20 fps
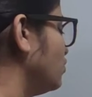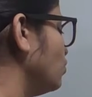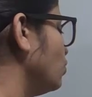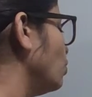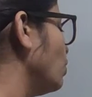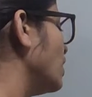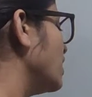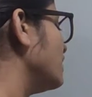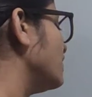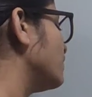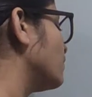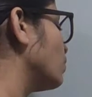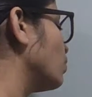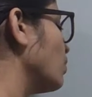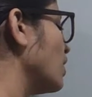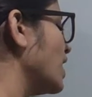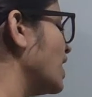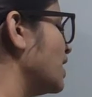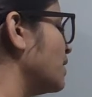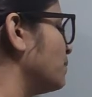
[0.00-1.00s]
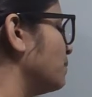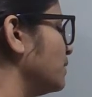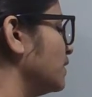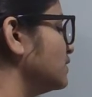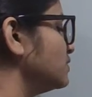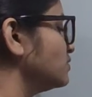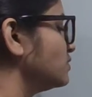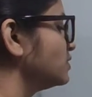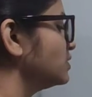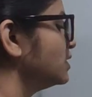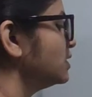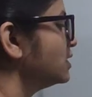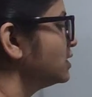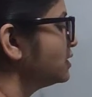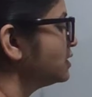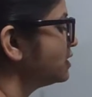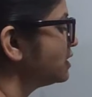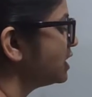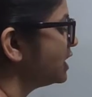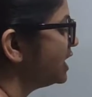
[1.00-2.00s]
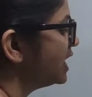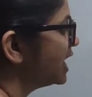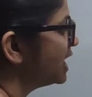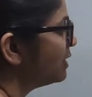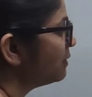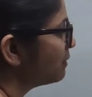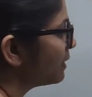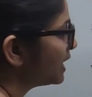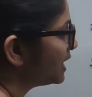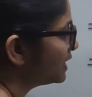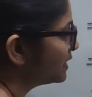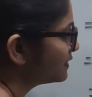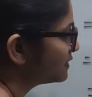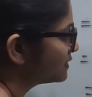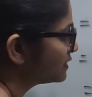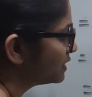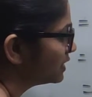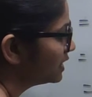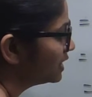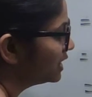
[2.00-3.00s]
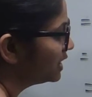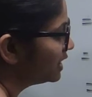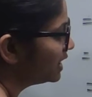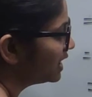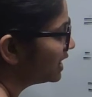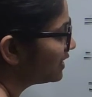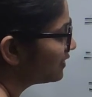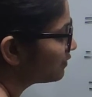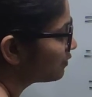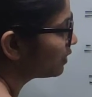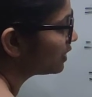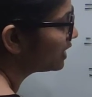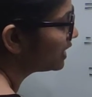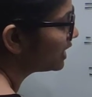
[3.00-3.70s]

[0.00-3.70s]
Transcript: 2n square plus 3n minus. It is what?